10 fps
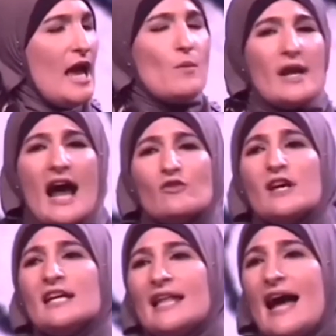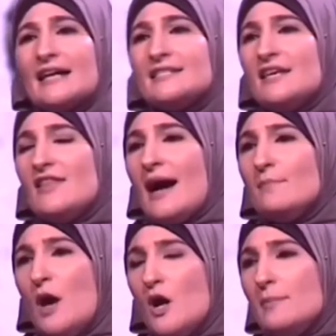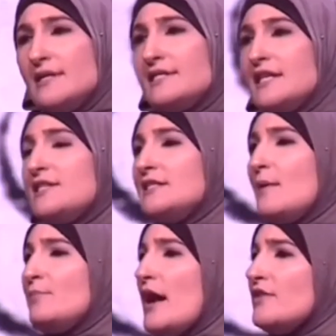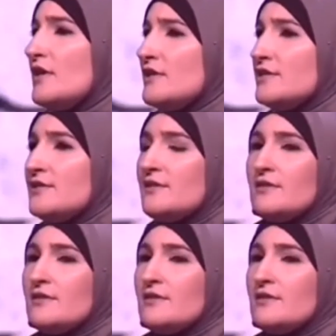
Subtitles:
And what I realized in that moment, sisters and brothers,